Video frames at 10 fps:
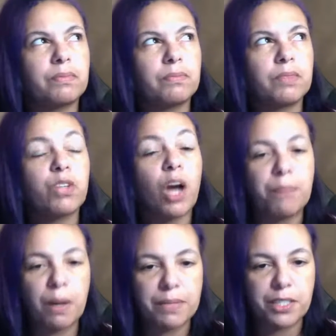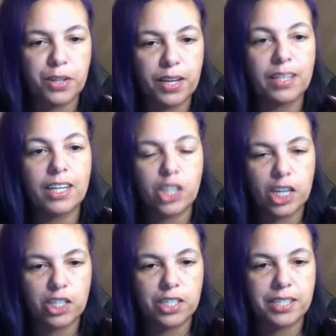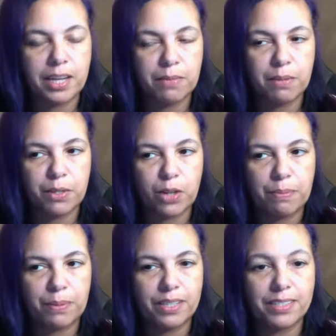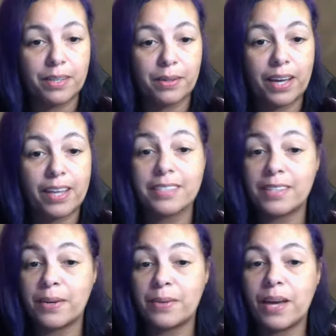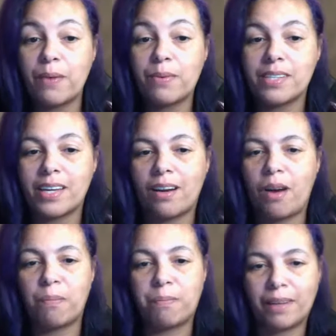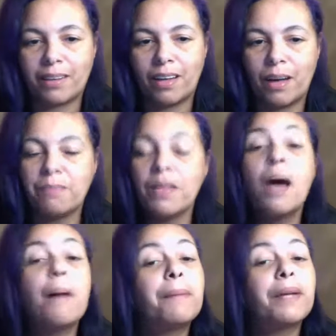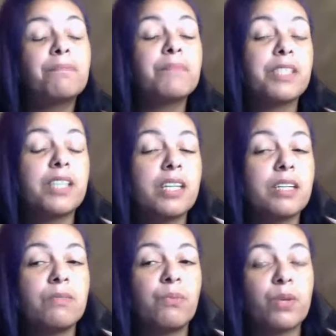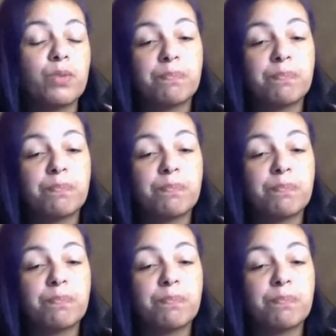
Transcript: it was called Bourbon Street, and then it changed its name to Metropolis. Okay, so that was like our big club. But when it was